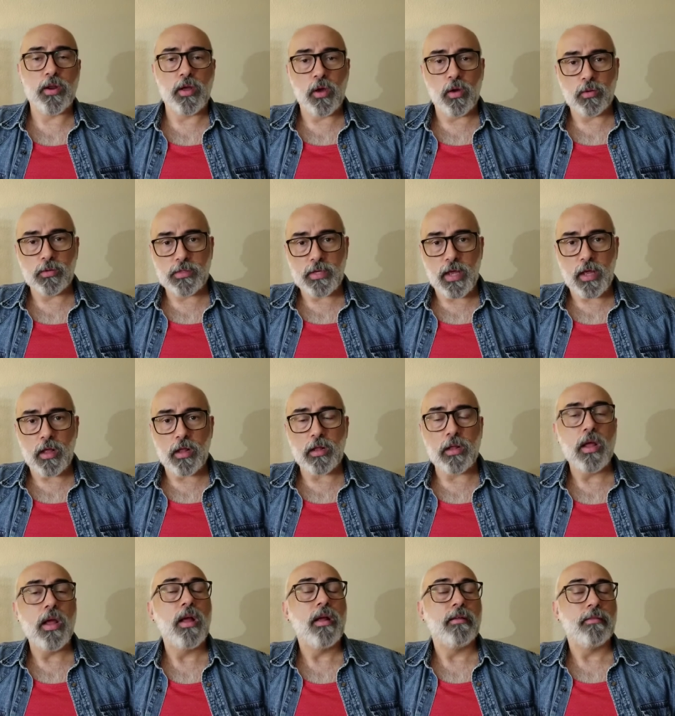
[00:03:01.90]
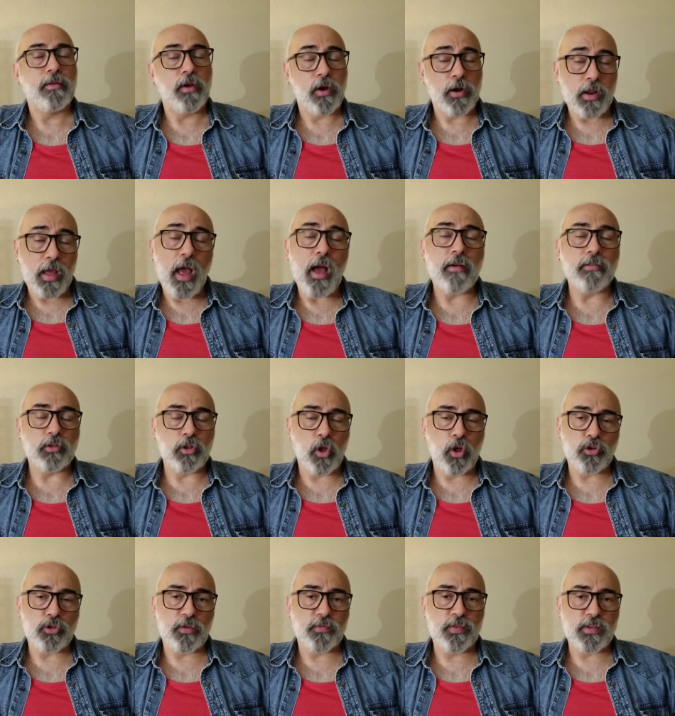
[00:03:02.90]
in a hotel, they're going to have a
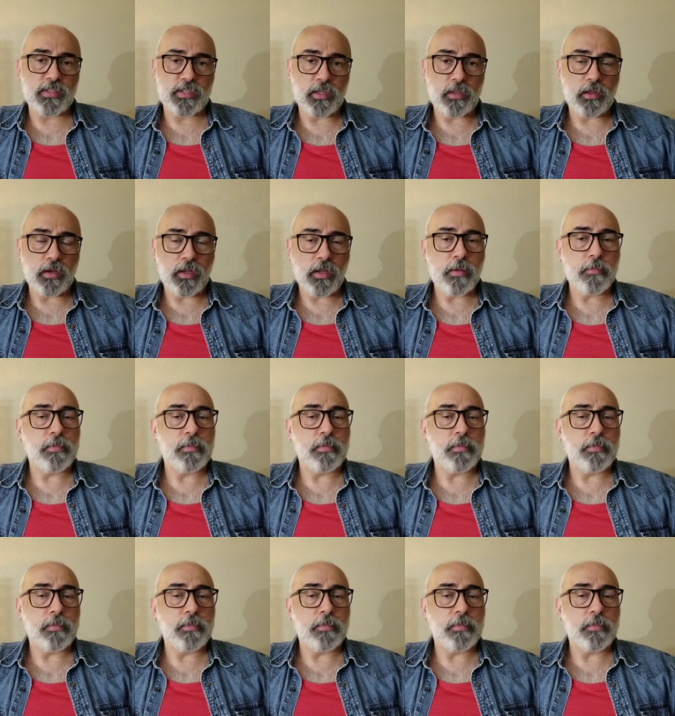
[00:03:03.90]
laundry facility,